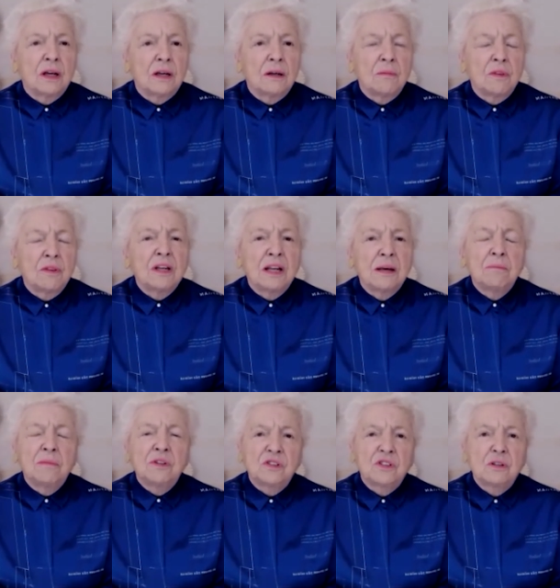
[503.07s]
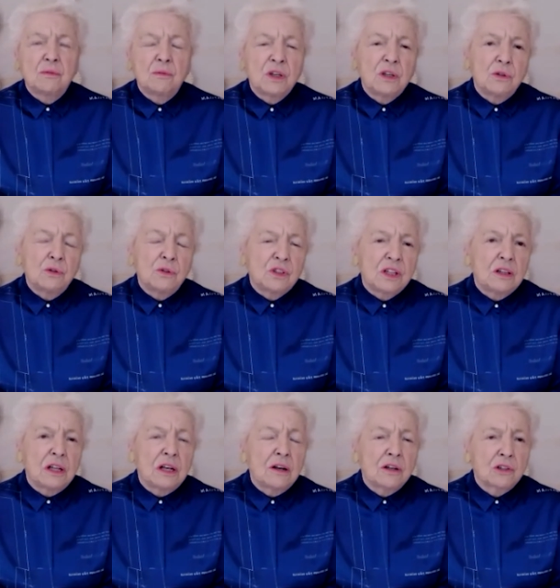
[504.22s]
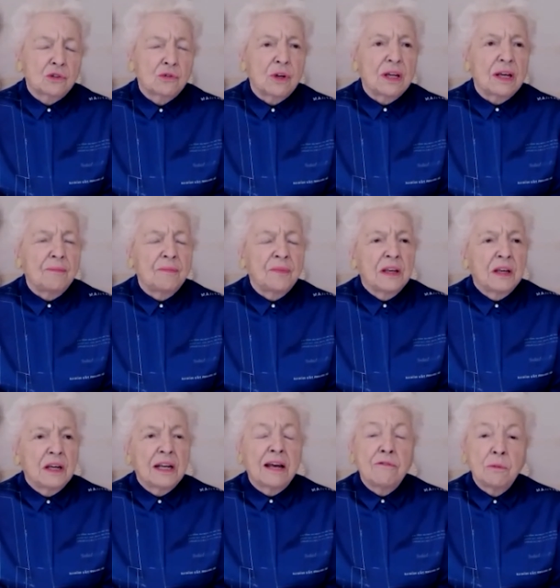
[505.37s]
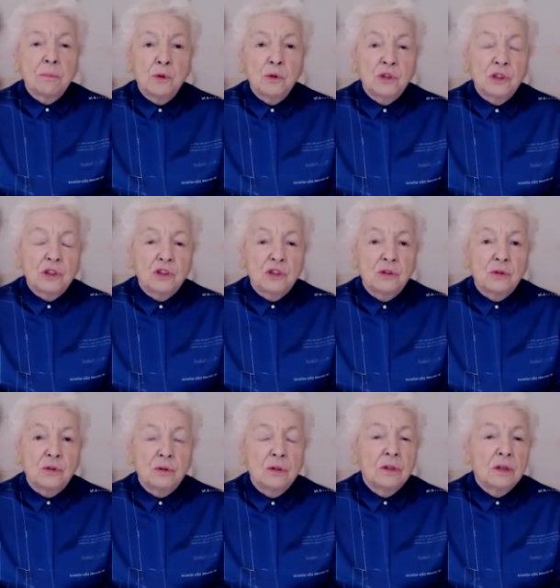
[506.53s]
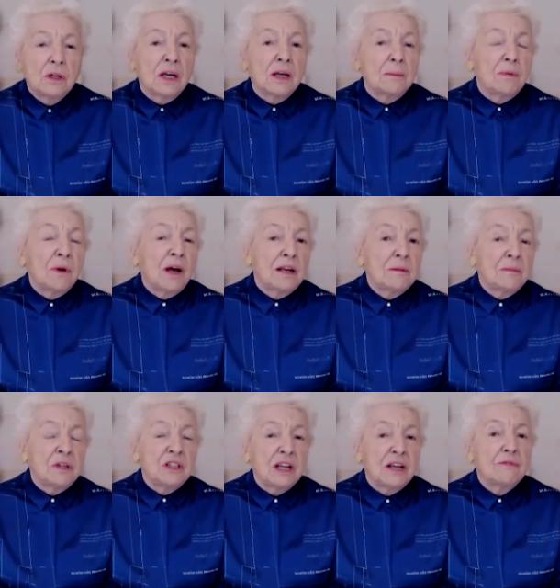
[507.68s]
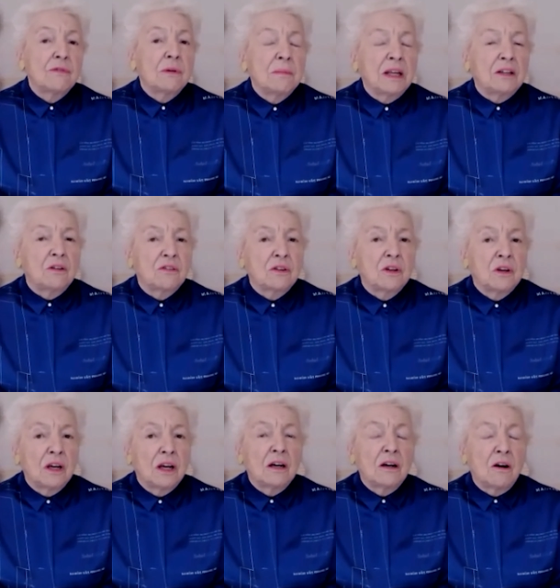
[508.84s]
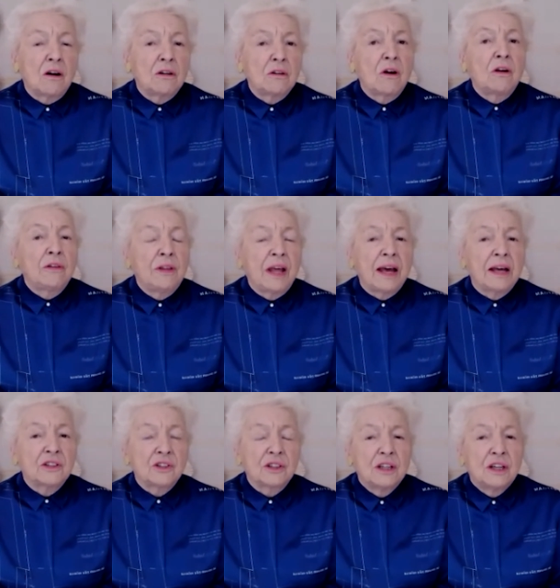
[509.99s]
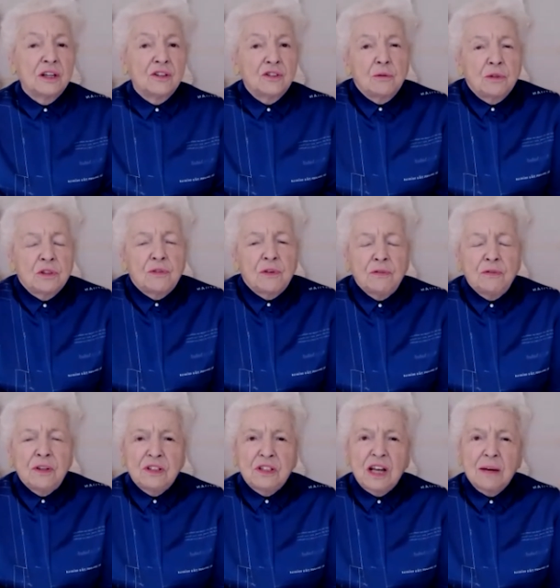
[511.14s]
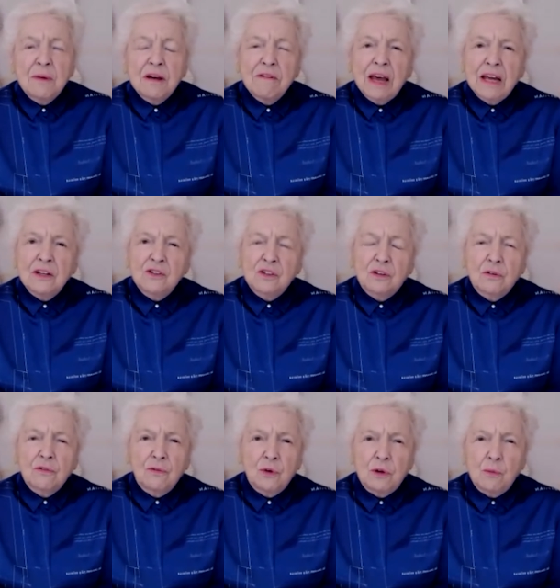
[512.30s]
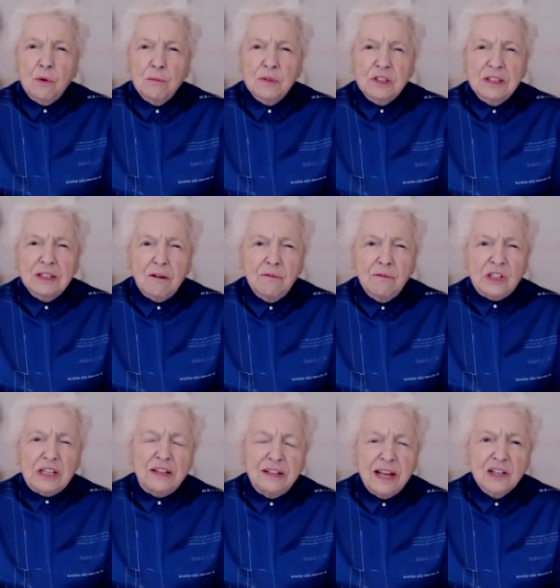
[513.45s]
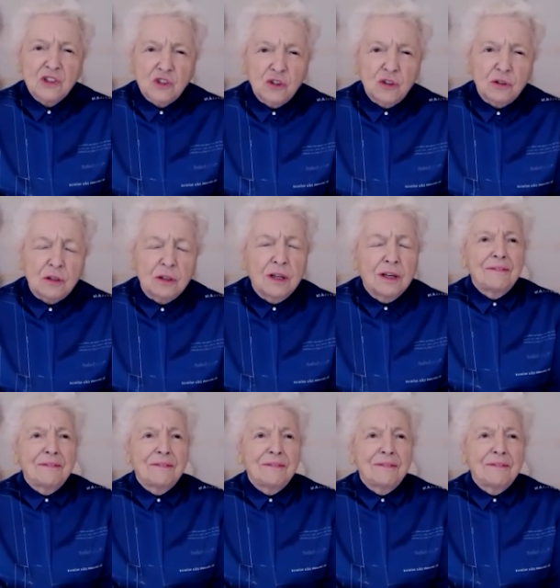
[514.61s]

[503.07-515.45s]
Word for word: um, the numbers that were used in the lottery. And I reported to uh, Parliament every month uh, on, on, that. So it was for the first time I've had sort of, you know, what was obviously national